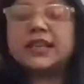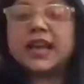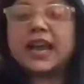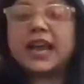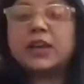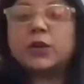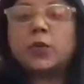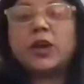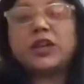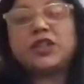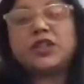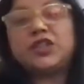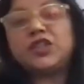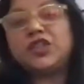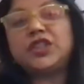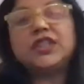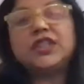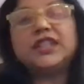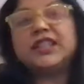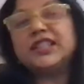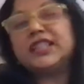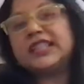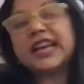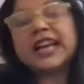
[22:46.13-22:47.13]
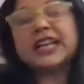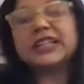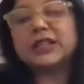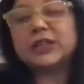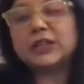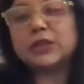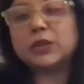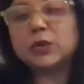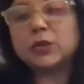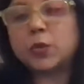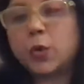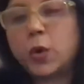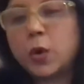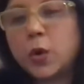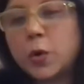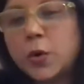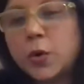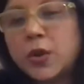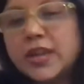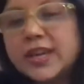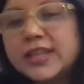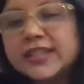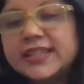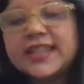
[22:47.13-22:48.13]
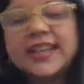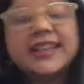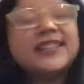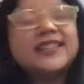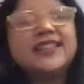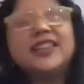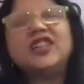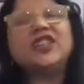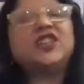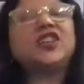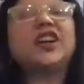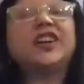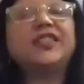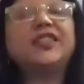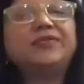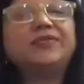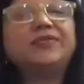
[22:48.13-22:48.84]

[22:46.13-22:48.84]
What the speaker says: I questioned the status quo, says Nisha.